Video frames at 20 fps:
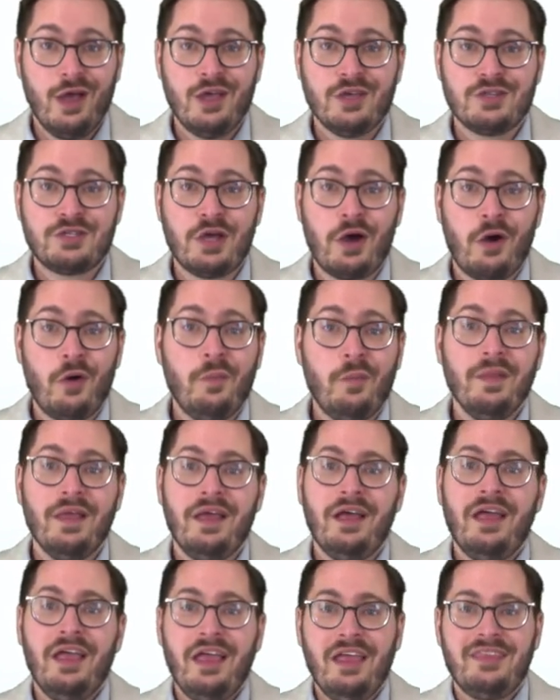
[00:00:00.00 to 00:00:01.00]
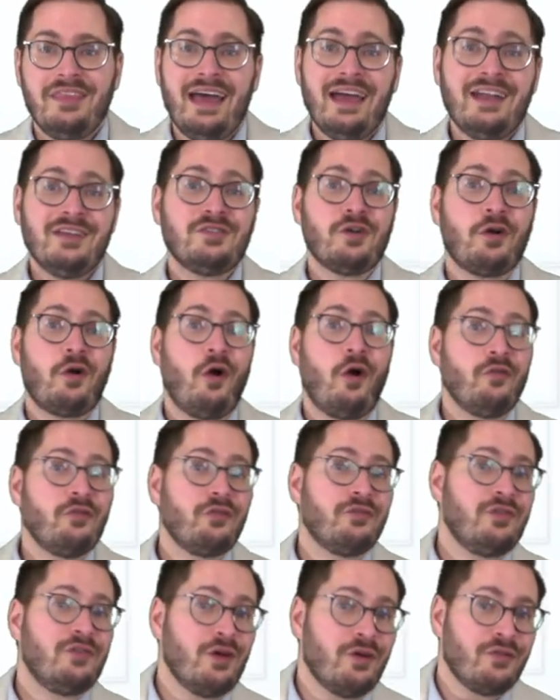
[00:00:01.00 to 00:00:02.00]
So that is our
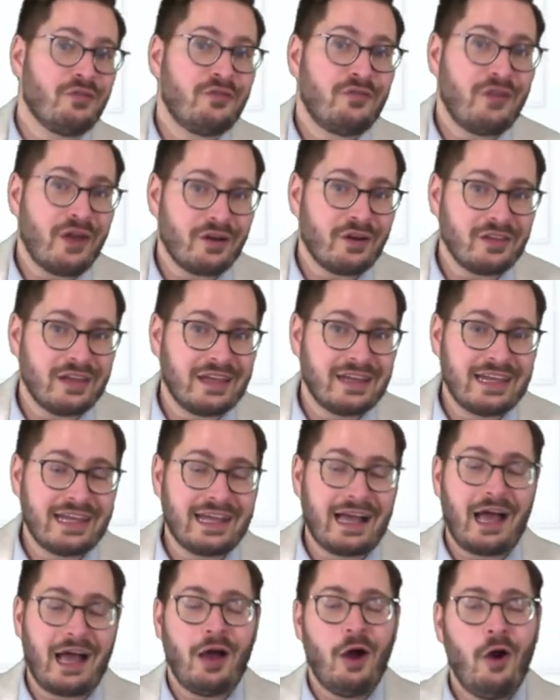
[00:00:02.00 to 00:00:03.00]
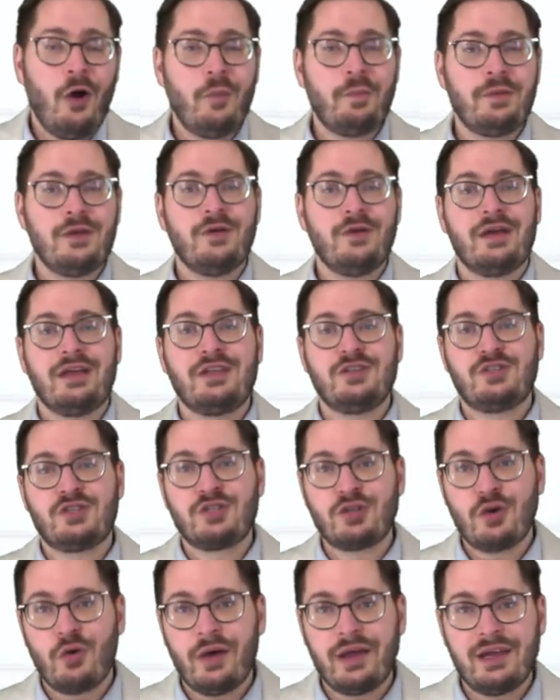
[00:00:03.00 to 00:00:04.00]
overview of fair lending. I hope you
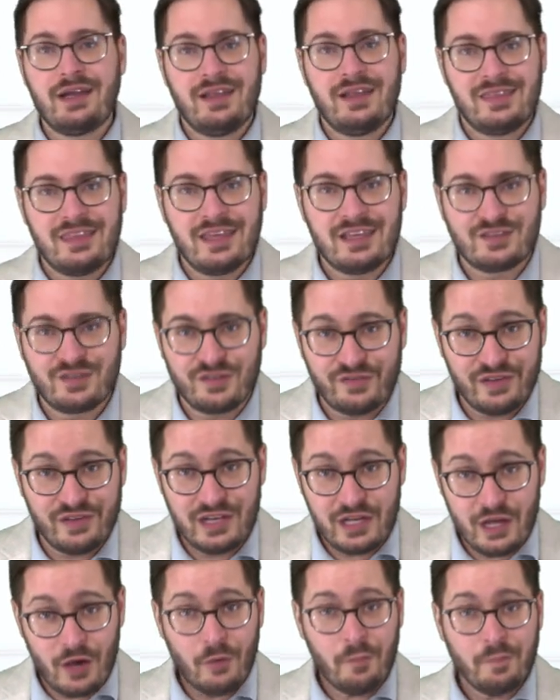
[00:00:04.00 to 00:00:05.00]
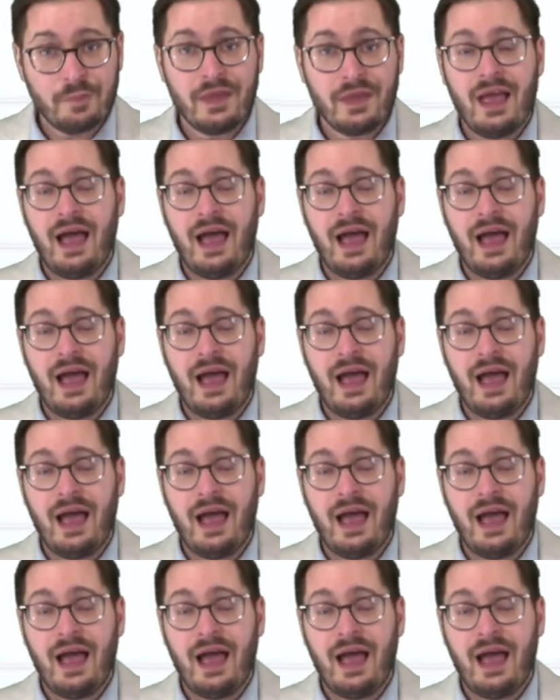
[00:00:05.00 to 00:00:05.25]
enjoyed this video.